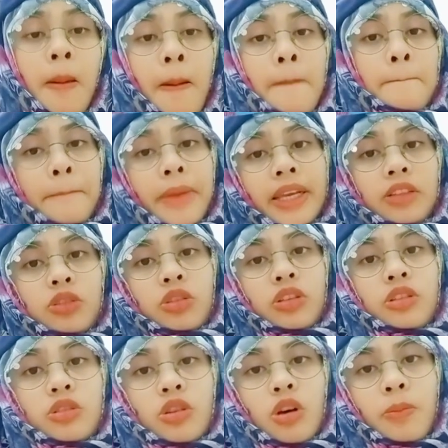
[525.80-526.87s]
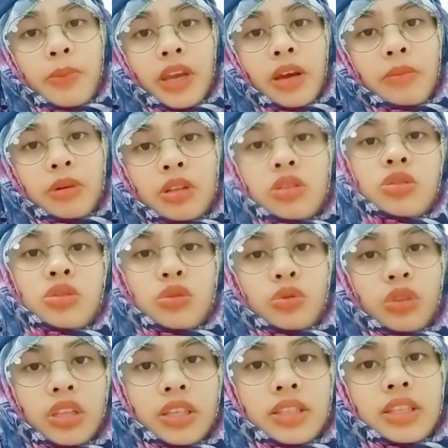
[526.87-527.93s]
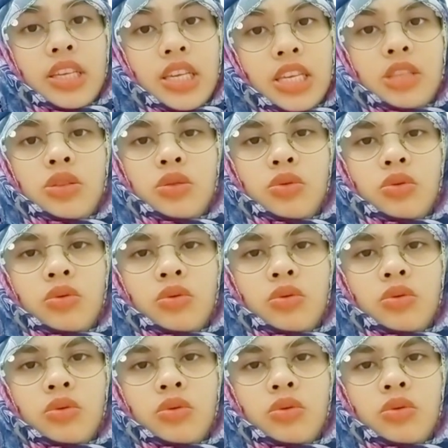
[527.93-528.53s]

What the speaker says: Back to the topic about the Sulis issue.